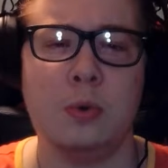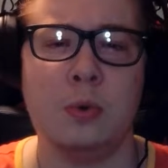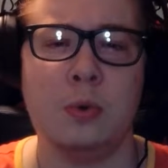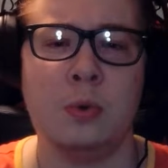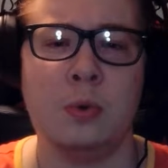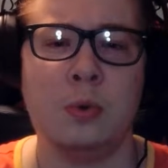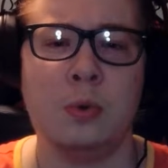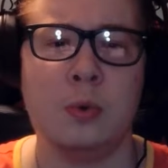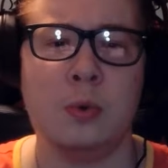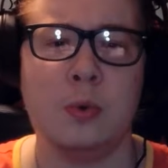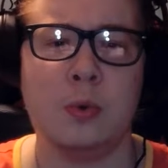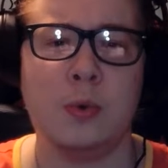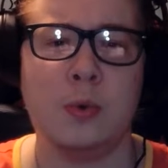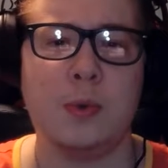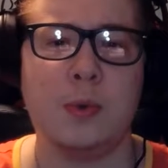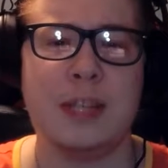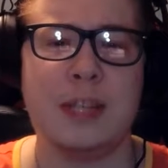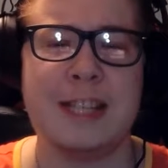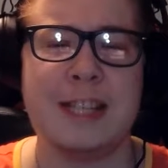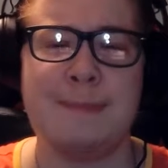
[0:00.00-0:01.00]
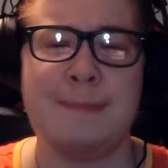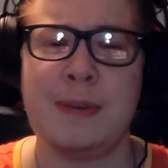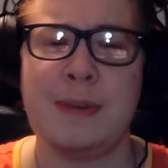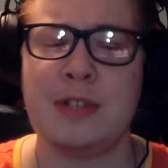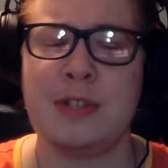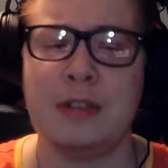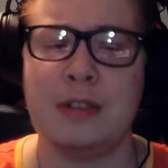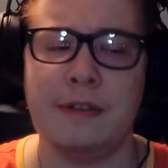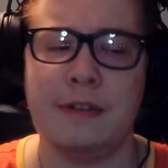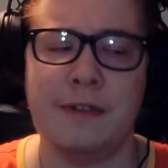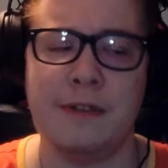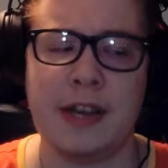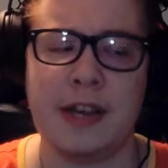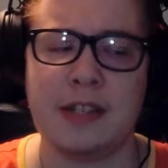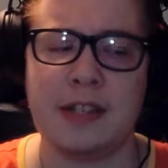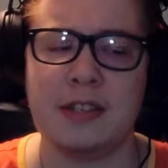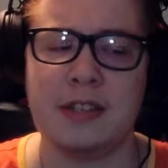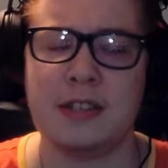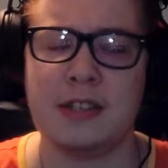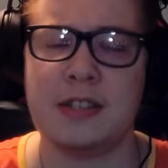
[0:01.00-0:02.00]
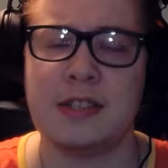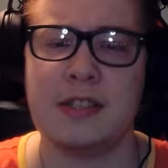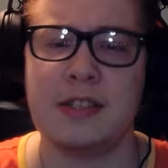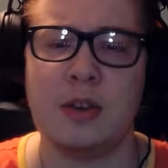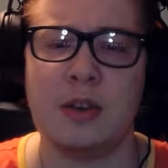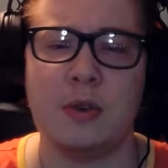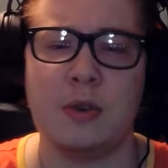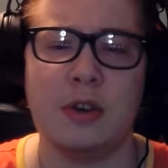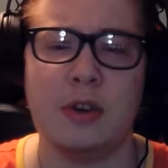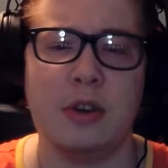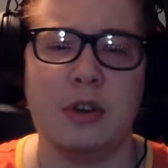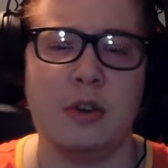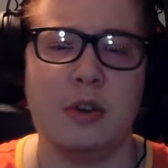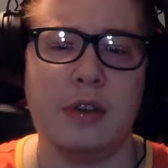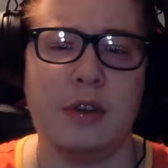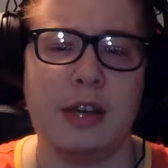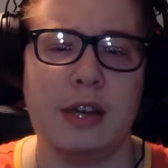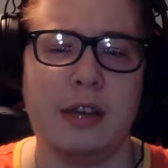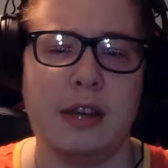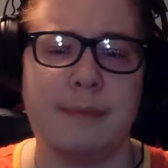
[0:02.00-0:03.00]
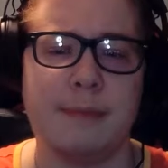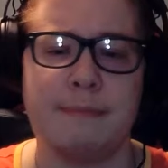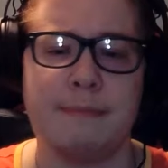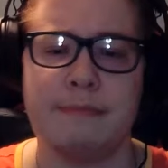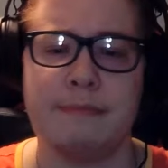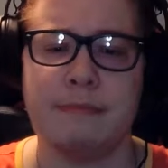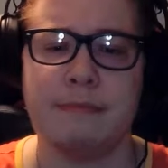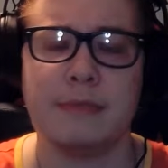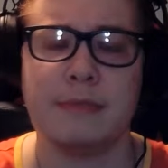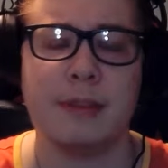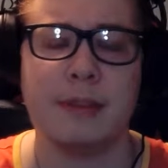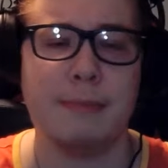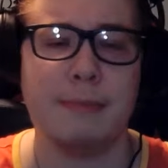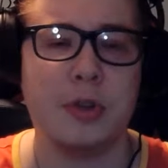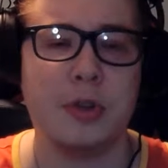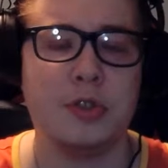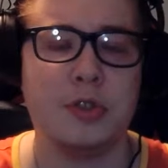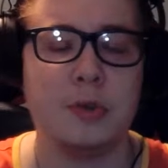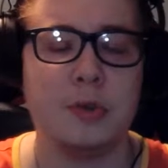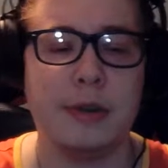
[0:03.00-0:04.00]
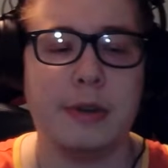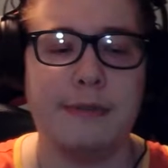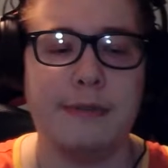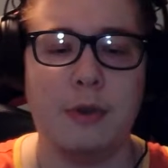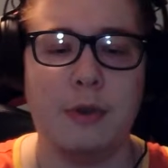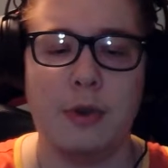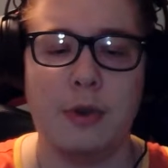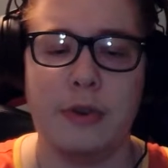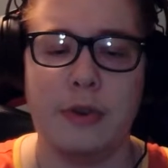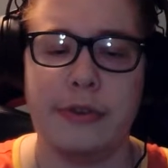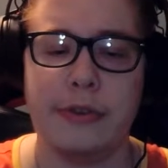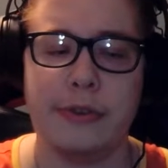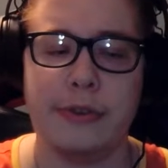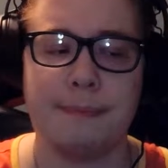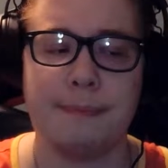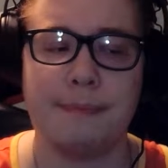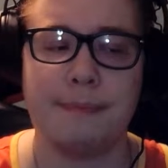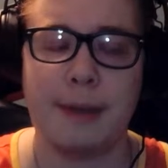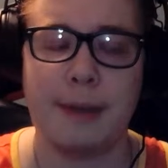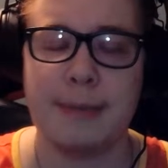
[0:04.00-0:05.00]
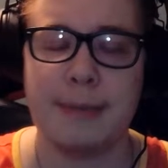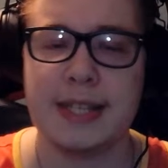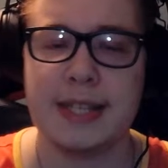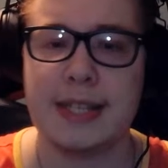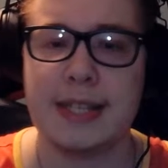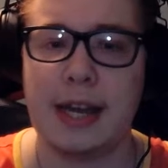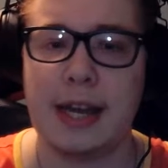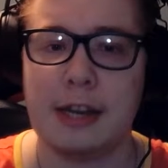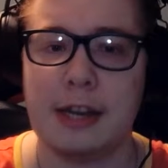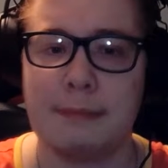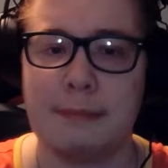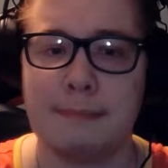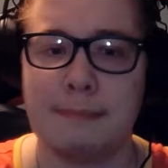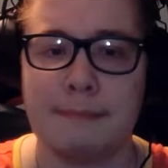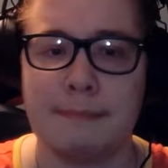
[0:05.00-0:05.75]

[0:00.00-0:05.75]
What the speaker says: Ooh, the special effects look so good already. March 24th. I'm excited.